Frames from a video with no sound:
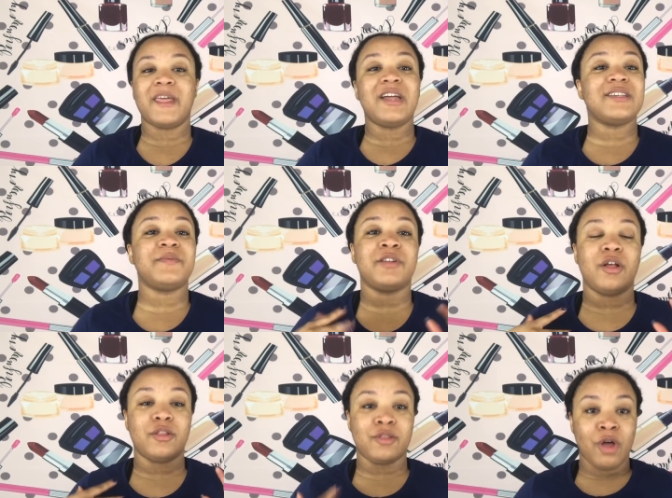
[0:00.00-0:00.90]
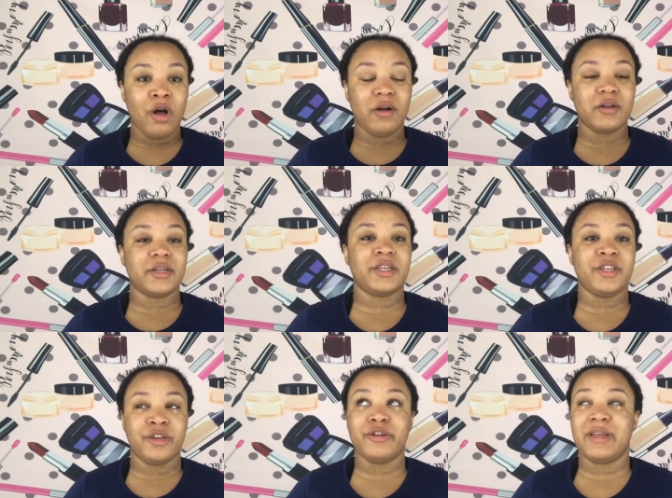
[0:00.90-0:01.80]
It has been a long
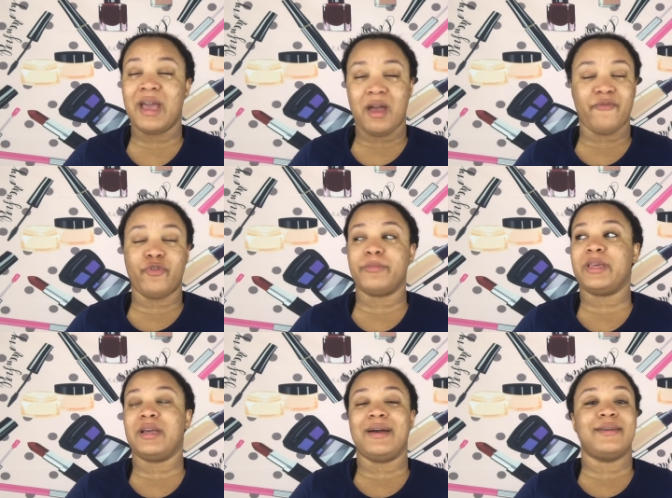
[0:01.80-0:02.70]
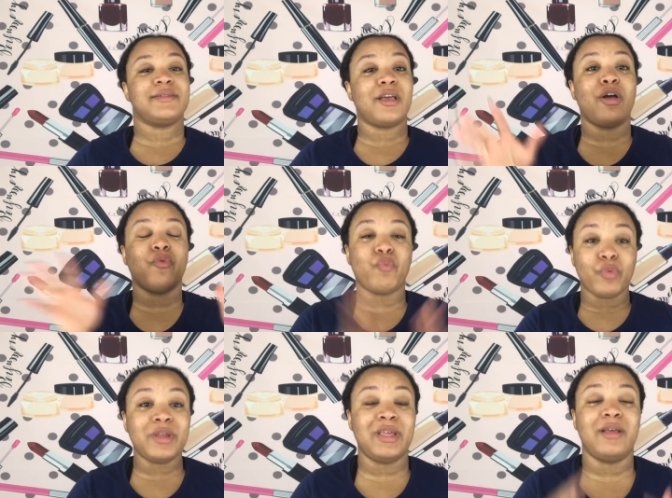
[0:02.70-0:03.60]
year and a half for me, guys. Like a
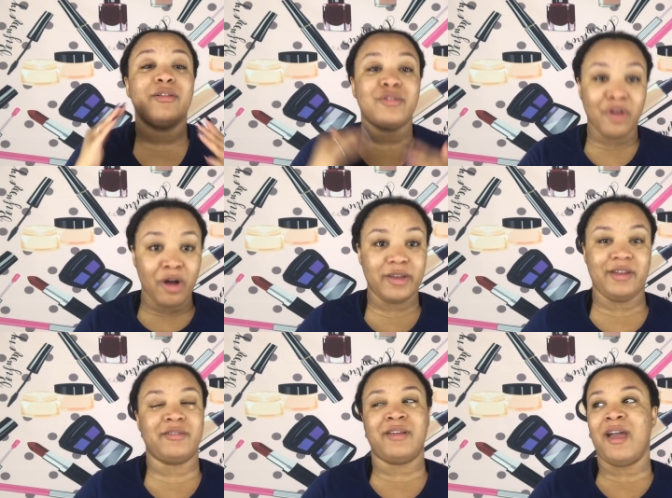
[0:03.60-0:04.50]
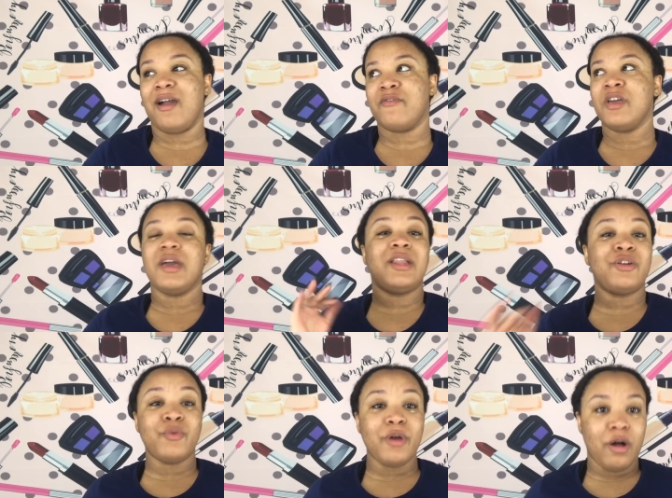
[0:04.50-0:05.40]
really long year and a half. And I
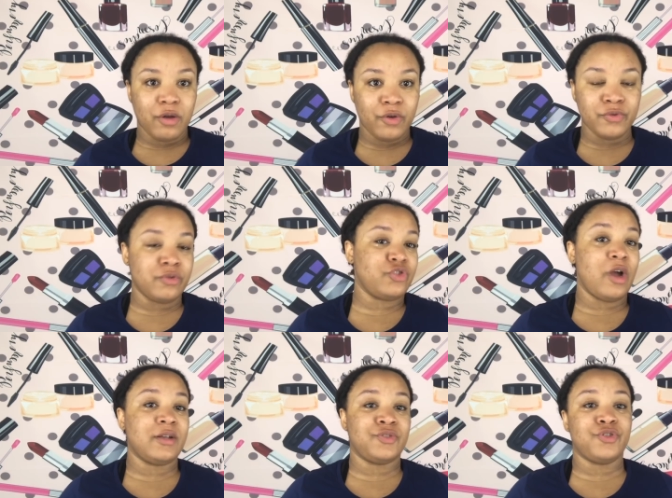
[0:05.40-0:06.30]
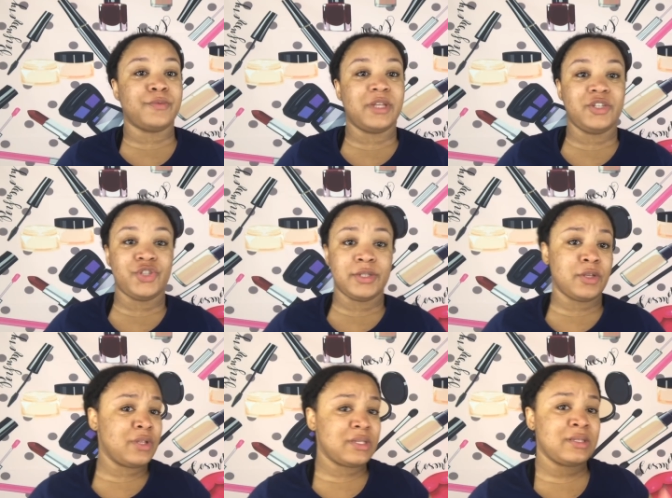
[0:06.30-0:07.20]
know we all go through trials and tribulations, so
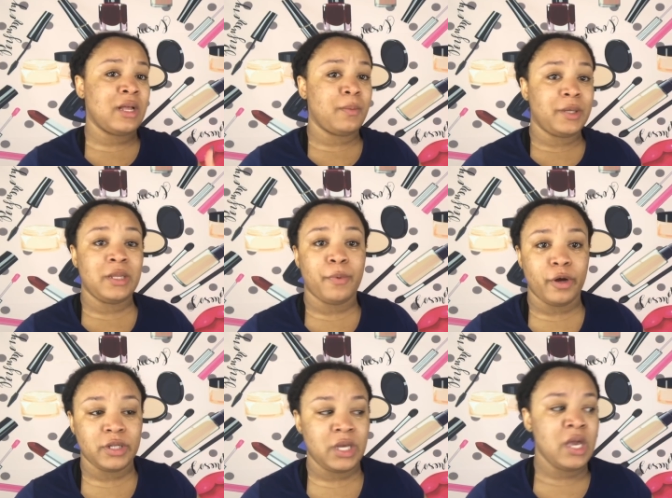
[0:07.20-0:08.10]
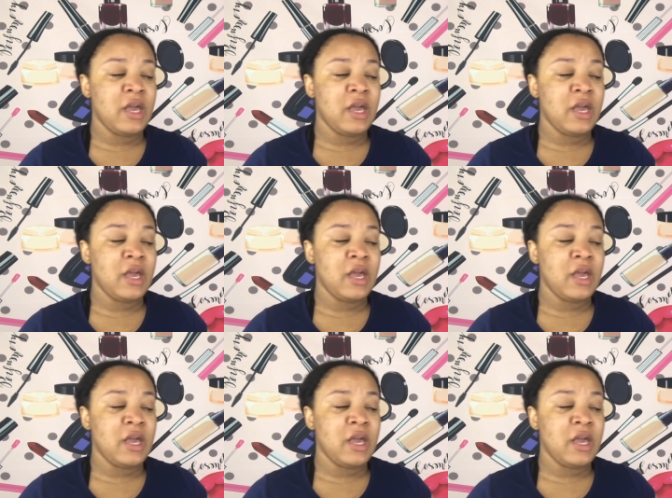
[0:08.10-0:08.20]
this is not a pity party,